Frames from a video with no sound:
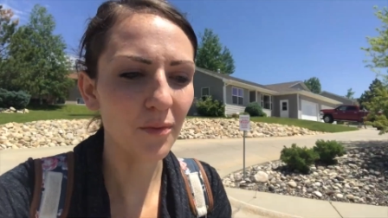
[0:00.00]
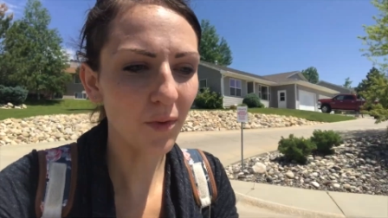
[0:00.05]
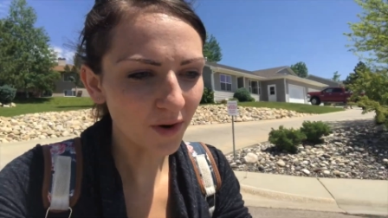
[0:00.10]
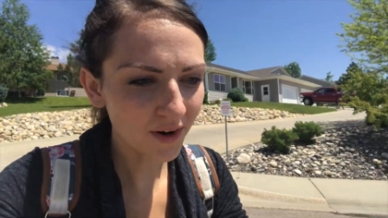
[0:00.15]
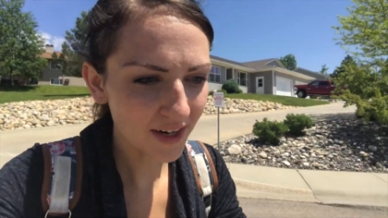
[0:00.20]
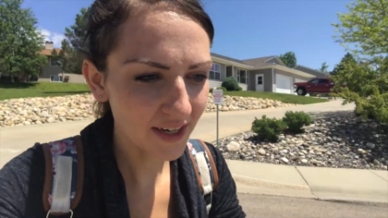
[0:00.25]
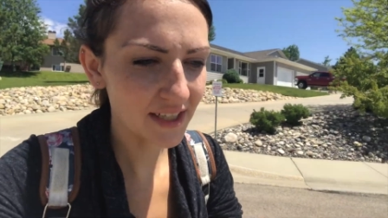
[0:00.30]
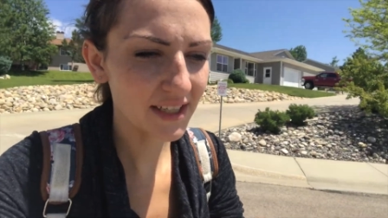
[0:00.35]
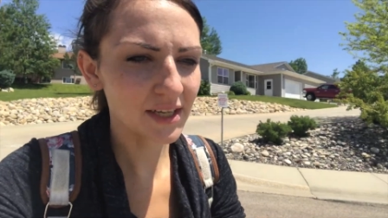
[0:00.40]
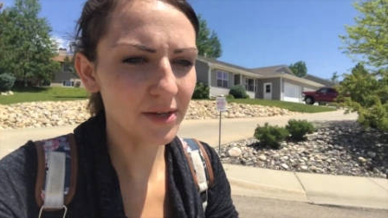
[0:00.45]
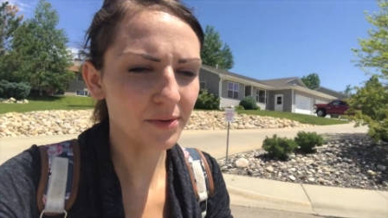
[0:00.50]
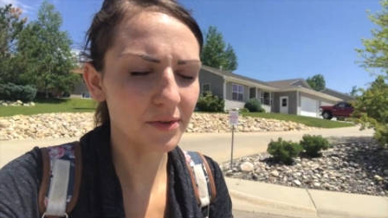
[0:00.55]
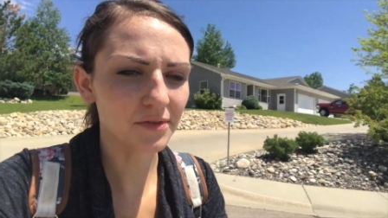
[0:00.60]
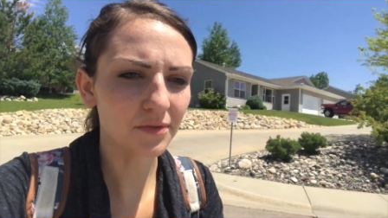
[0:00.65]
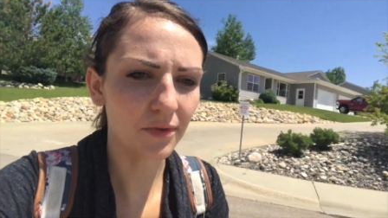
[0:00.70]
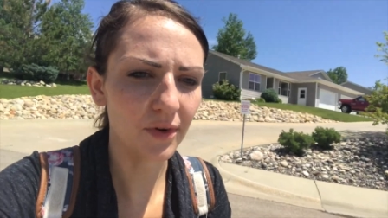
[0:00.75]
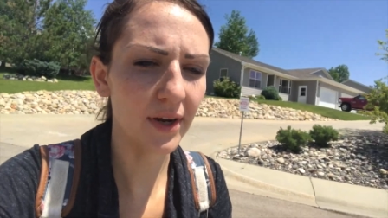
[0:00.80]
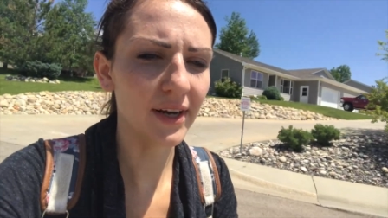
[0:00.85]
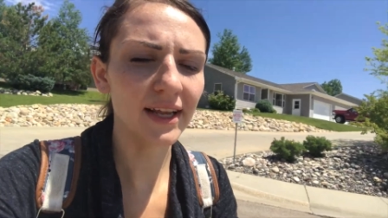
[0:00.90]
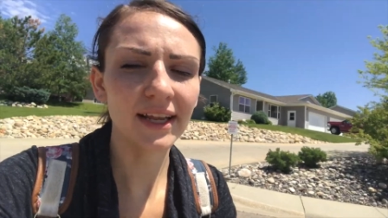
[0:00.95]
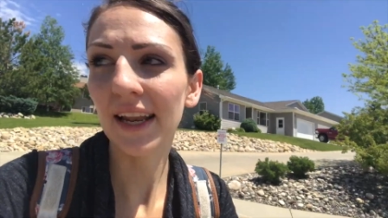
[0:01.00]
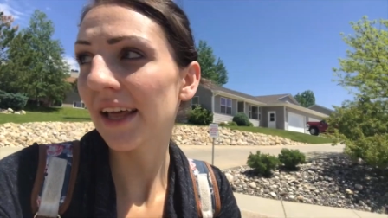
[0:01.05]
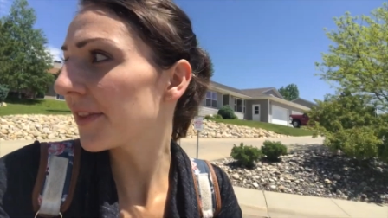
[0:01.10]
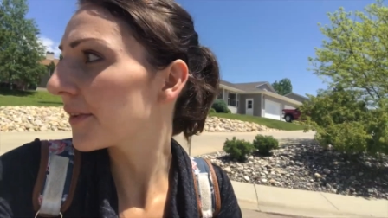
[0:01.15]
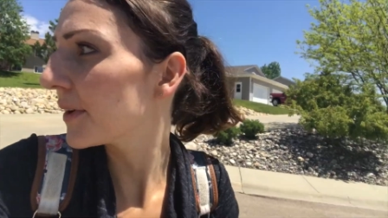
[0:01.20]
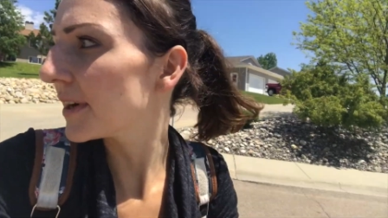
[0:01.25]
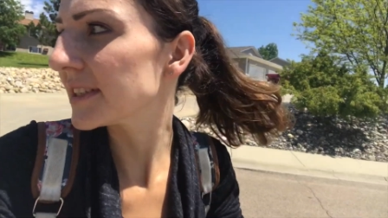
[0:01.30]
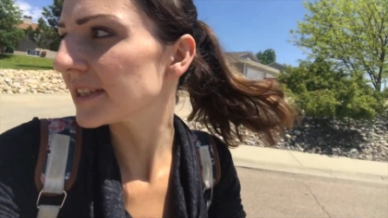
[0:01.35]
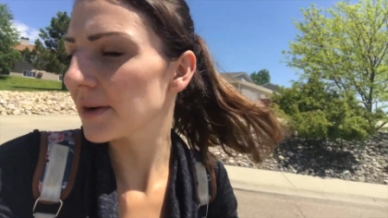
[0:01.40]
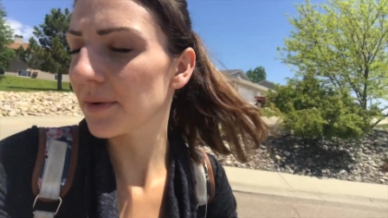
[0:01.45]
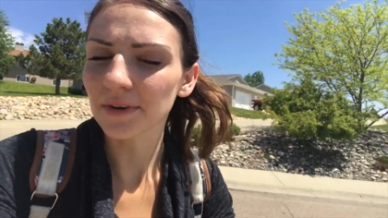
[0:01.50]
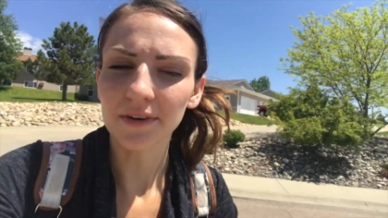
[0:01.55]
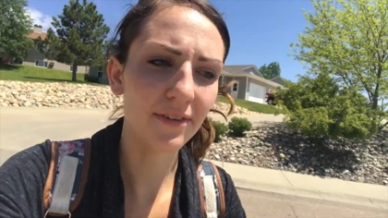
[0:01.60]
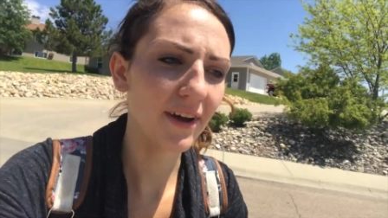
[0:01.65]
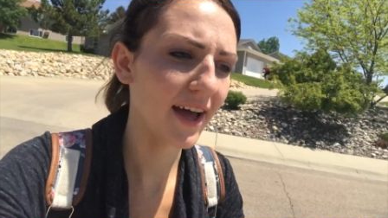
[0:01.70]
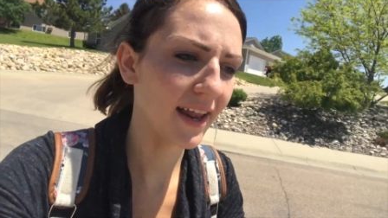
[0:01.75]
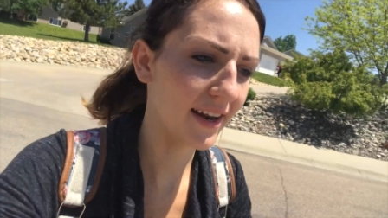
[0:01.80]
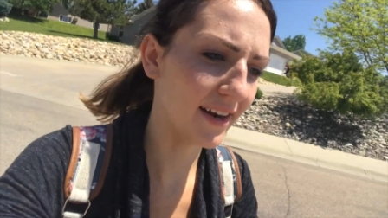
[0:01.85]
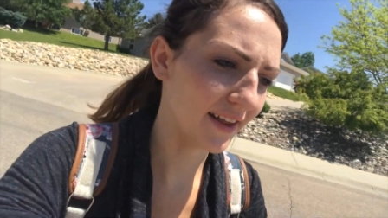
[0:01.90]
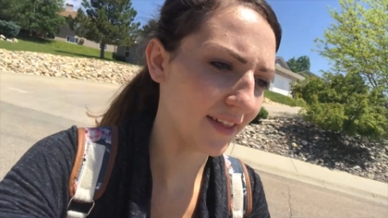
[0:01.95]
warranty was voided. Otherwise I would have
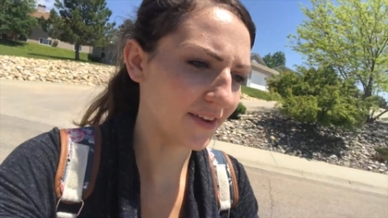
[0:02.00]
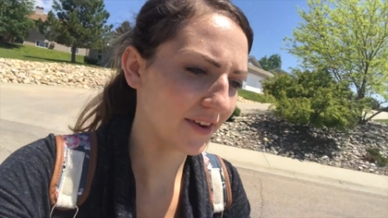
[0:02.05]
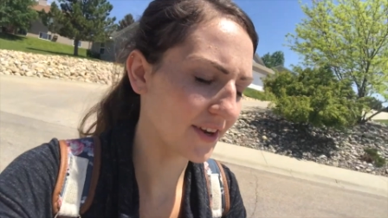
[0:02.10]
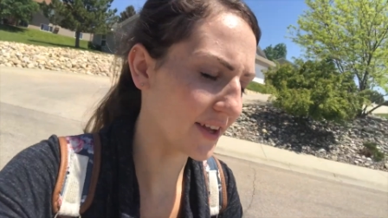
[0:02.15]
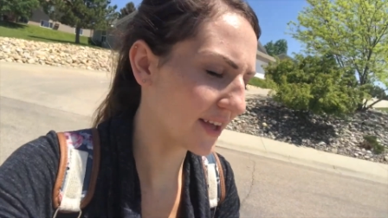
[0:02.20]
had another